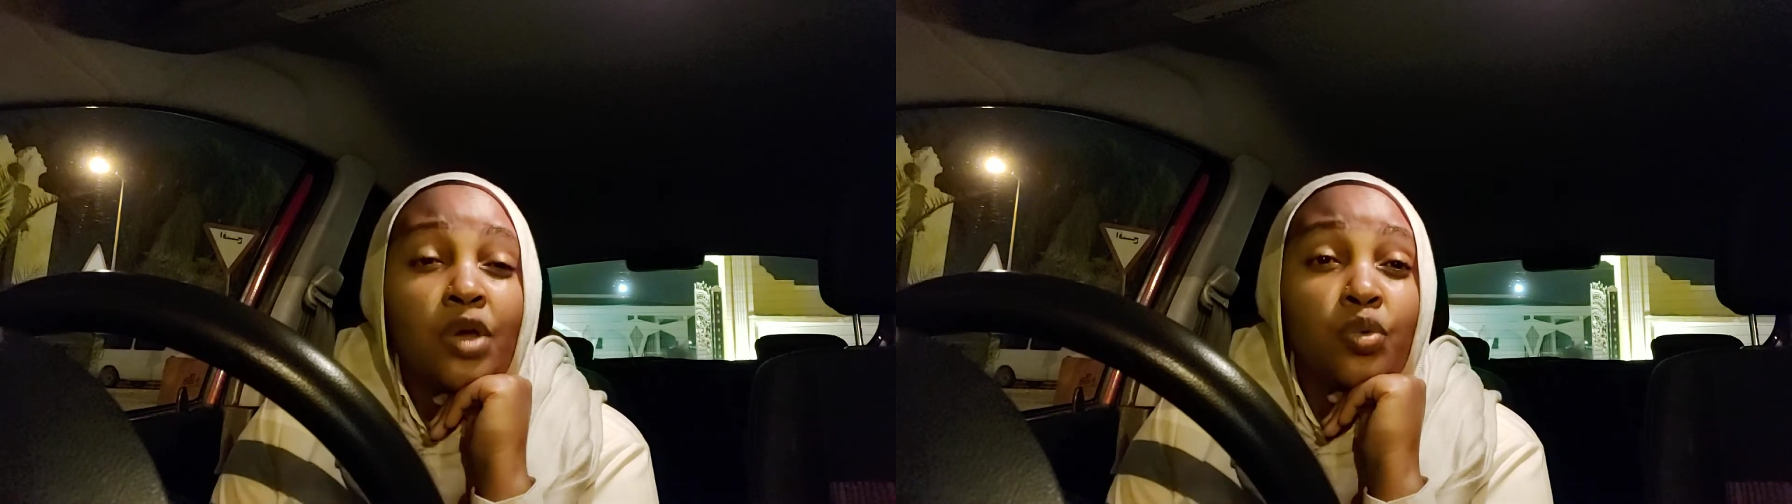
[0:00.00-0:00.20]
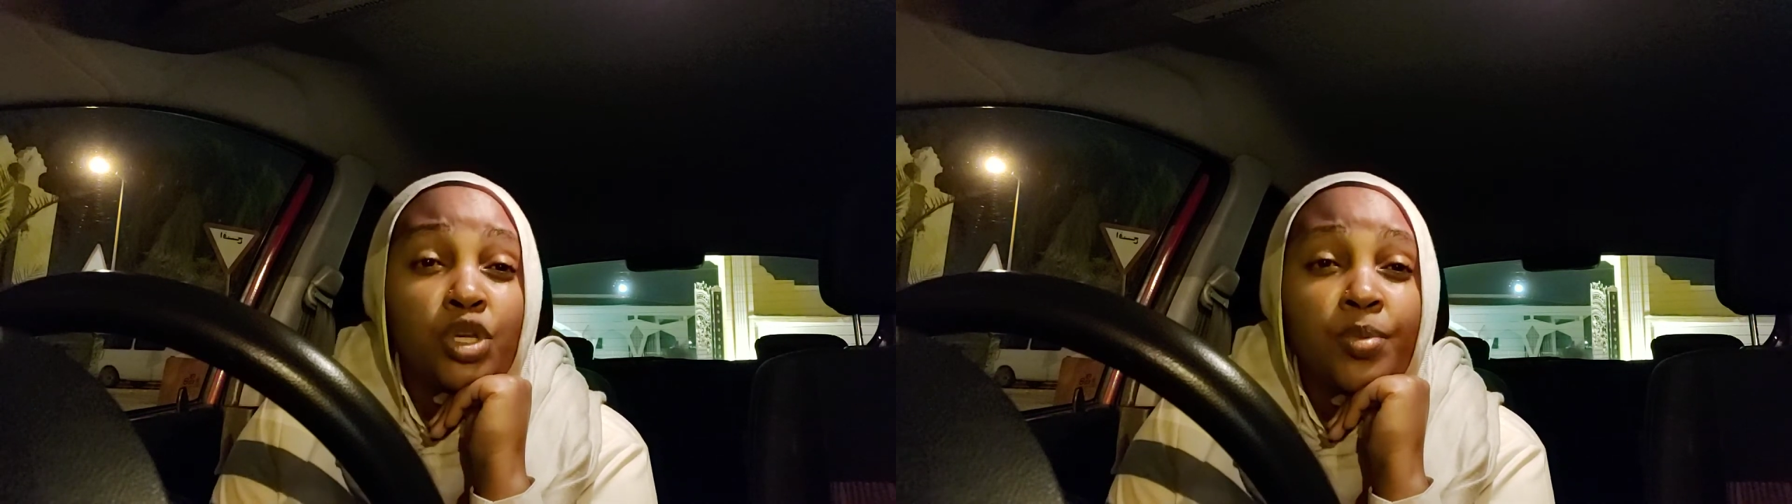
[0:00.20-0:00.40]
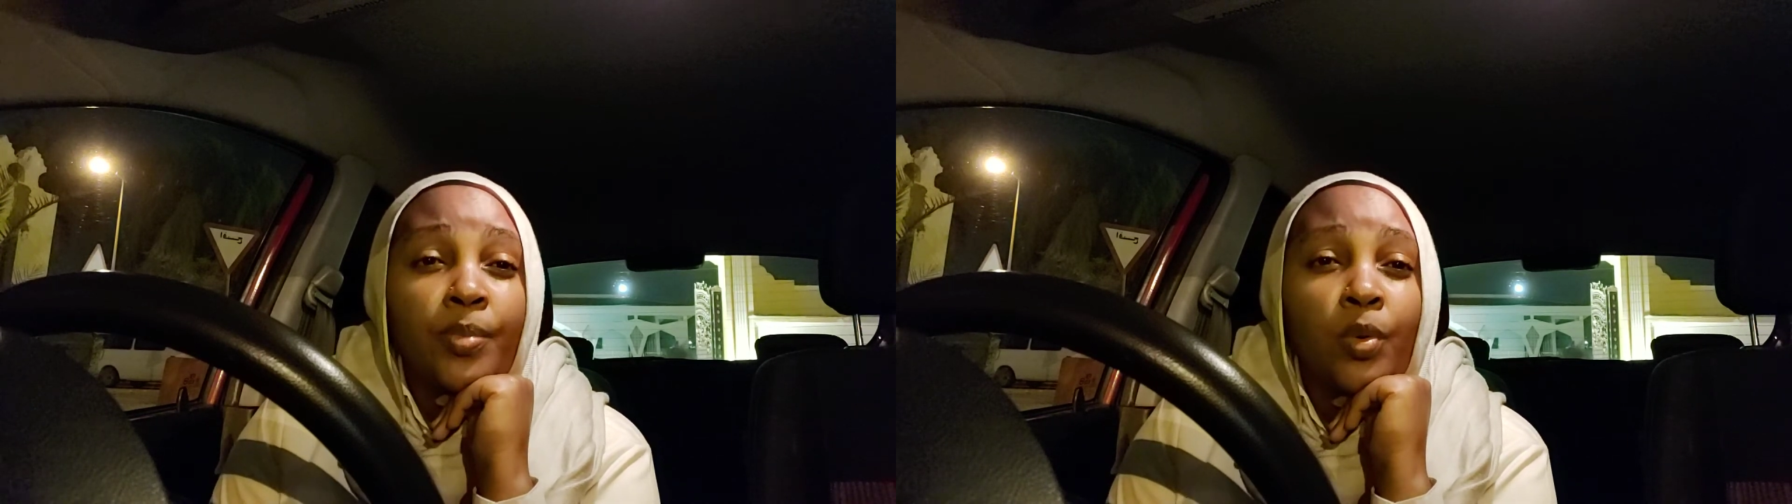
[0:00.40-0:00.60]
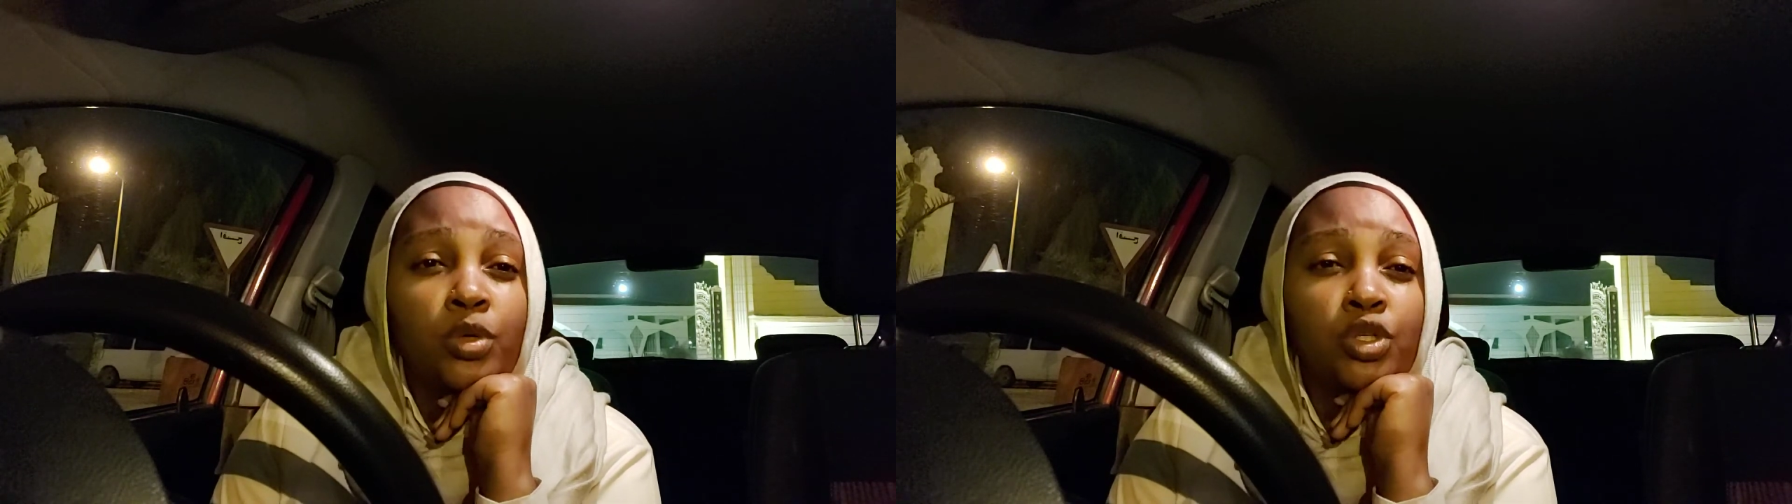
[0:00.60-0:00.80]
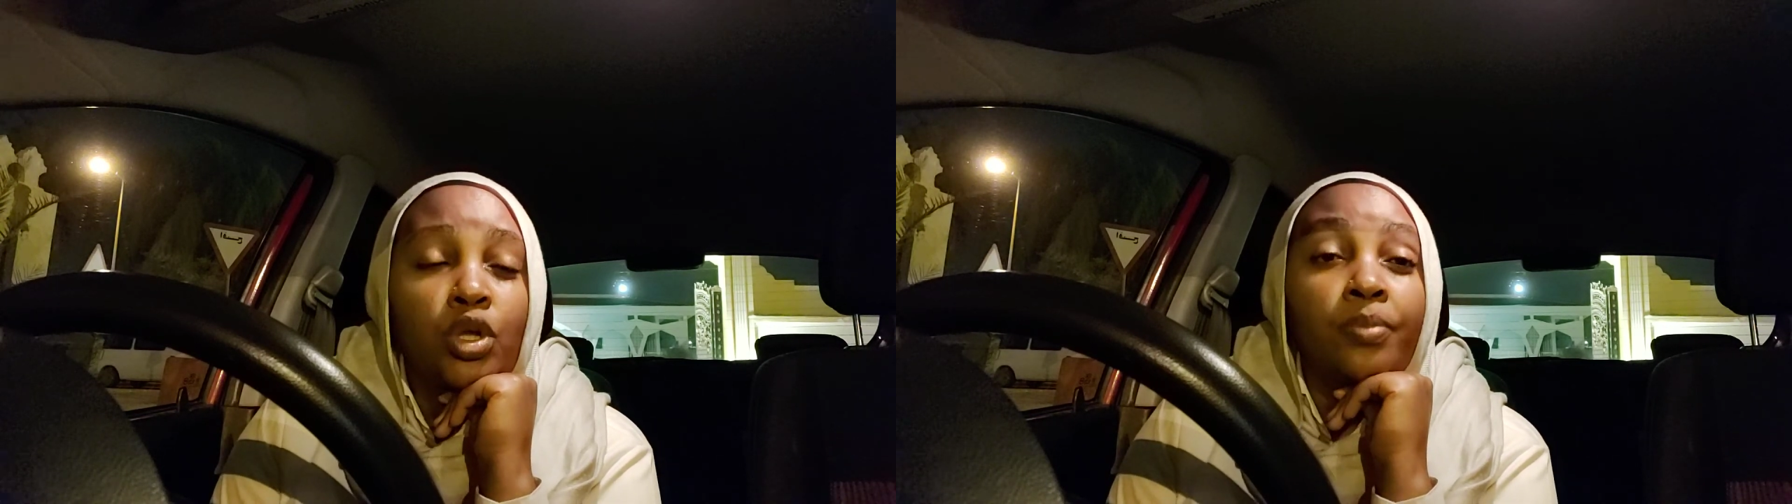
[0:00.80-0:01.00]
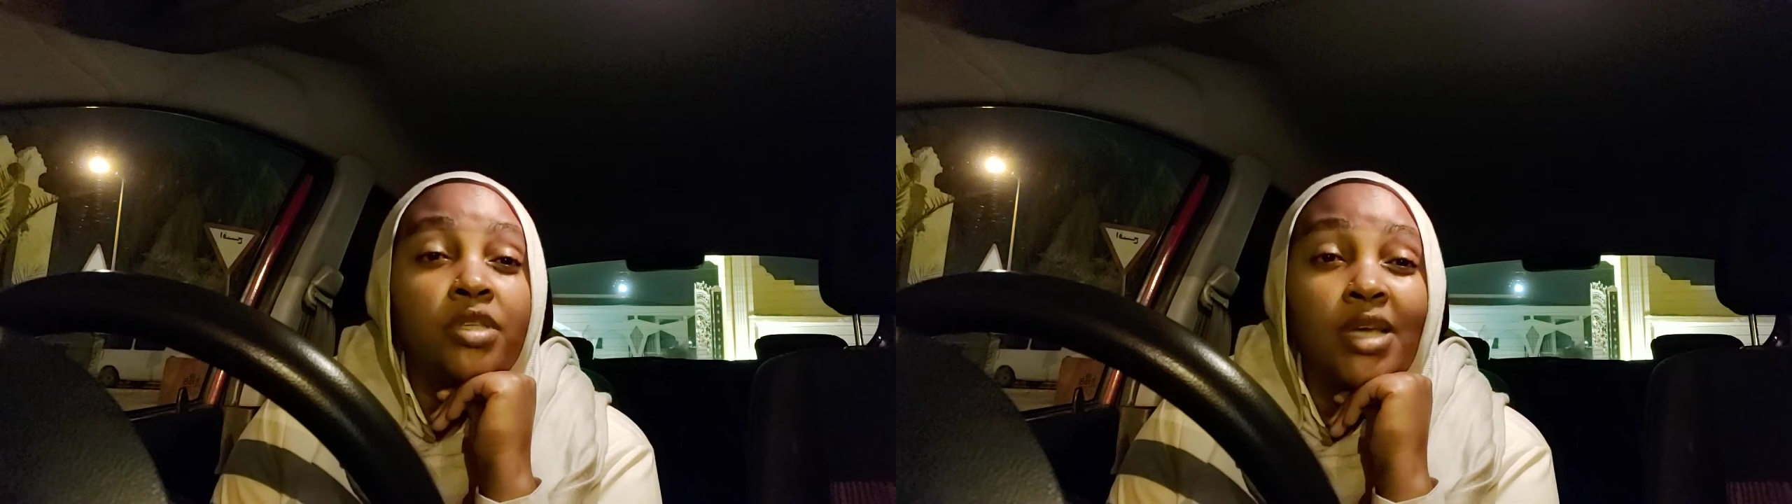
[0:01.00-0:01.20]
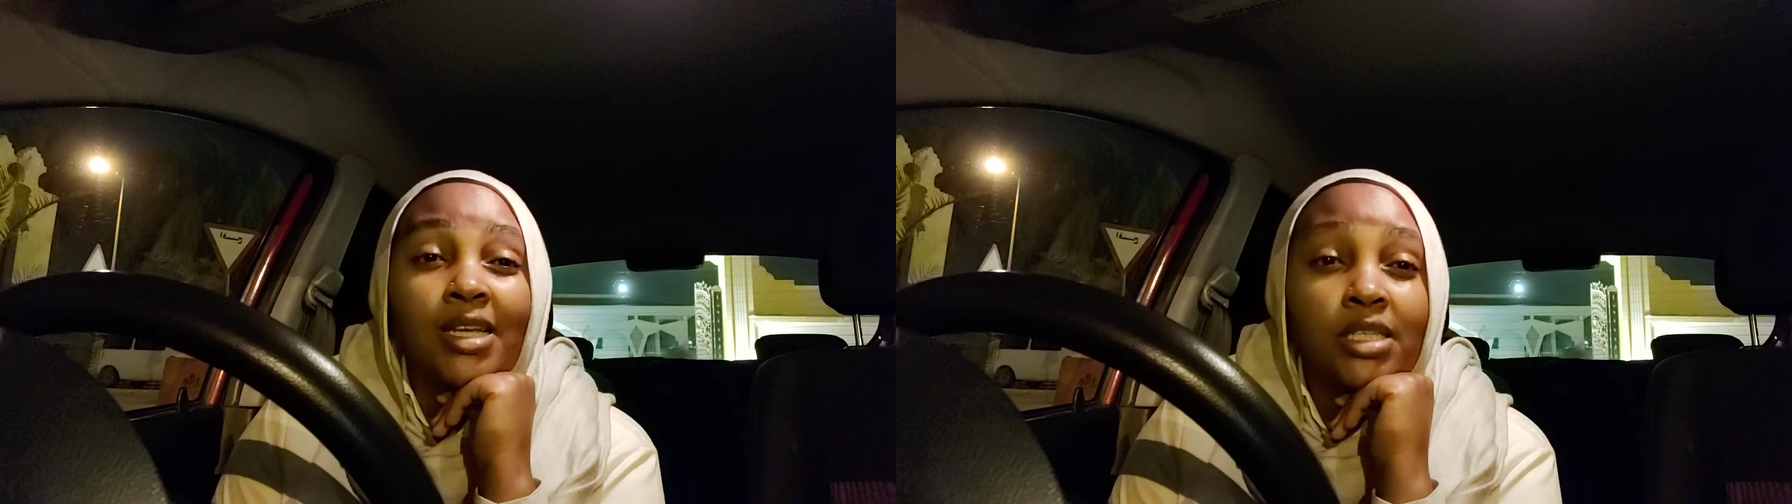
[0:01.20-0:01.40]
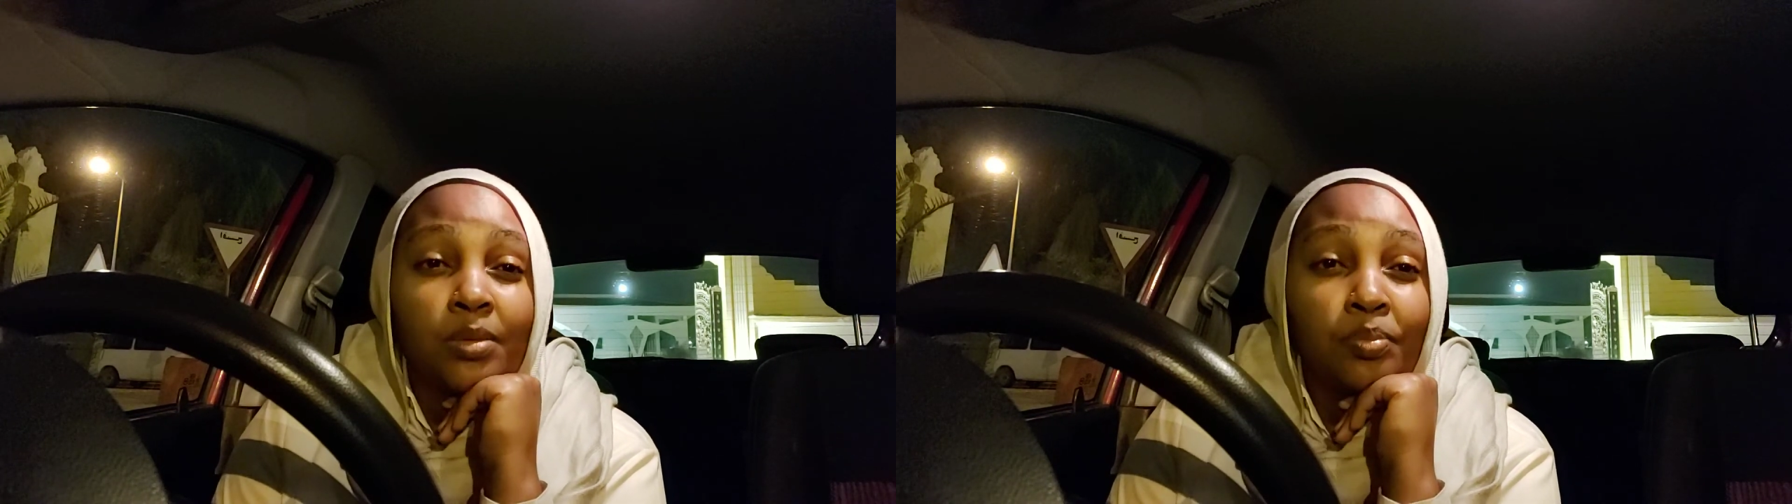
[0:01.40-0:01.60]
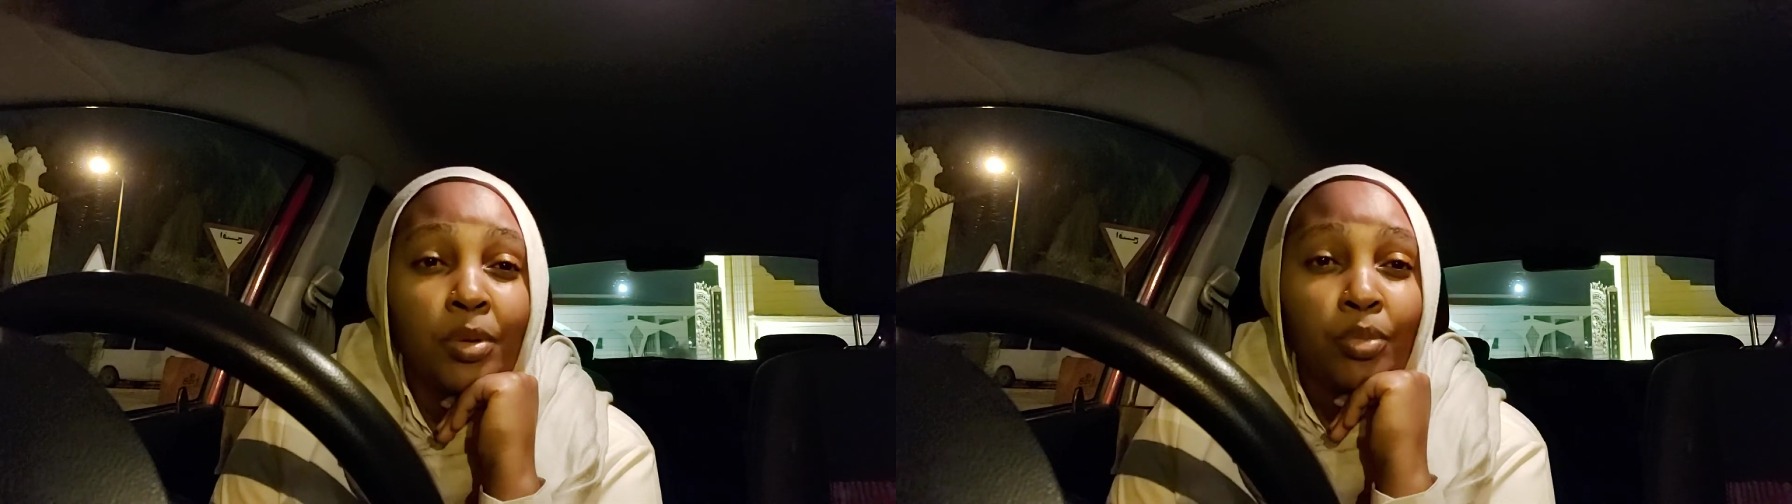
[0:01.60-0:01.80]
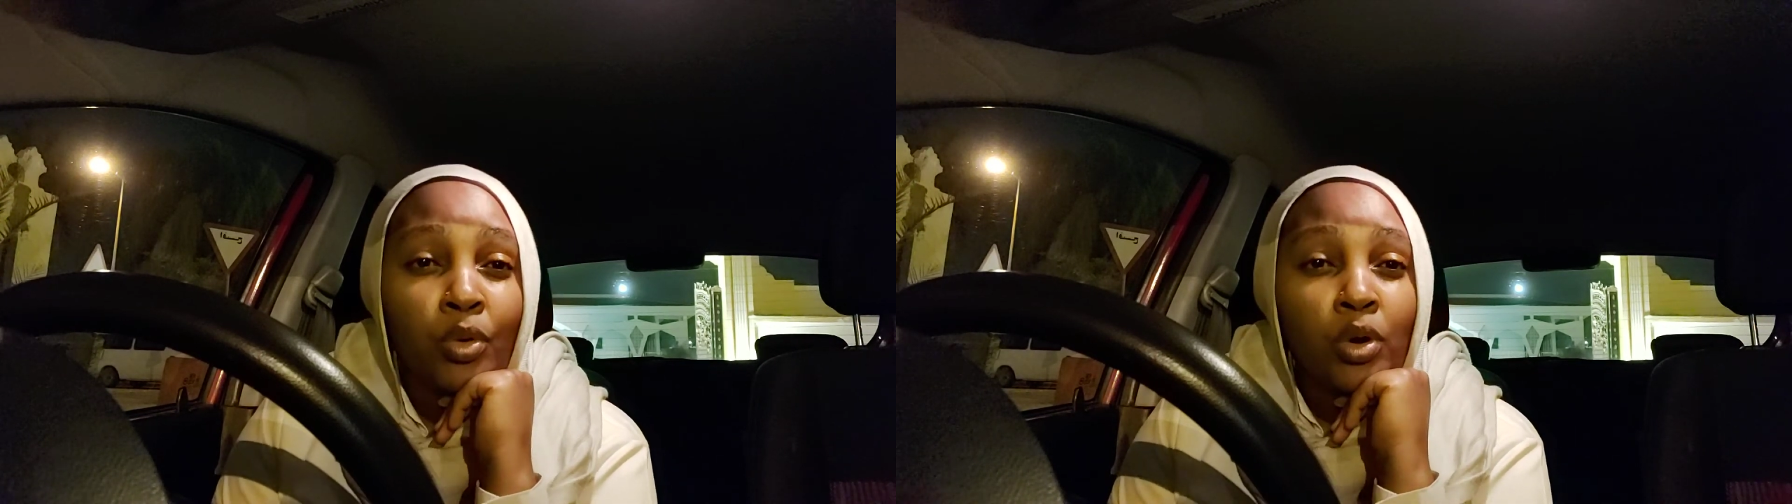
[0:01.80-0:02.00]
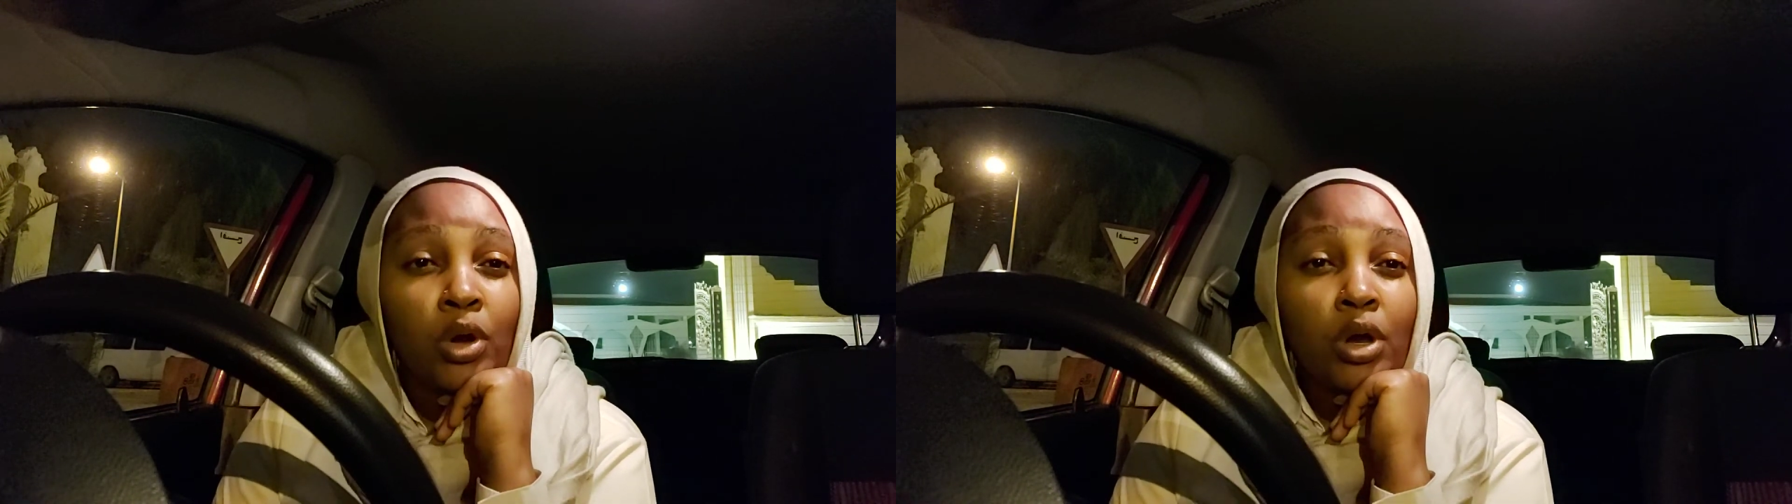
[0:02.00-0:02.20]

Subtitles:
I wish people would stop judging people